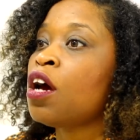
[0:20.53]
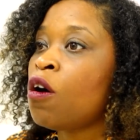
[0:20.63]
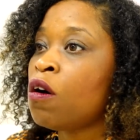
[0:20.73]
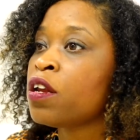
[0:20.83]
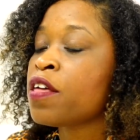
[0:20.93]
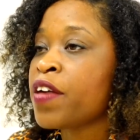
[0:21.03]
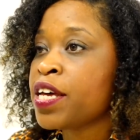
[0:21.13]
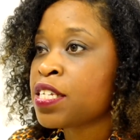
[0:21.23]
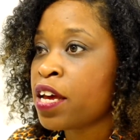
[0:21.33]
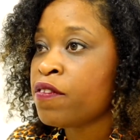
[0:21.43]
on their
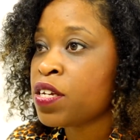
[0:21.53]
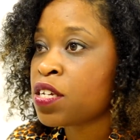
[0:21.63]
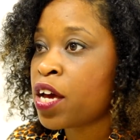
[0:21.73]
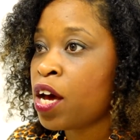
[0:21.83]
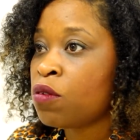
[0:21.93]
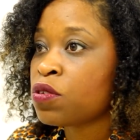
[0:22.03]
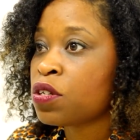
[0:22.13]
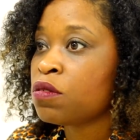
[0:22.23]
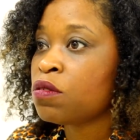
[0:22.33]
savings account.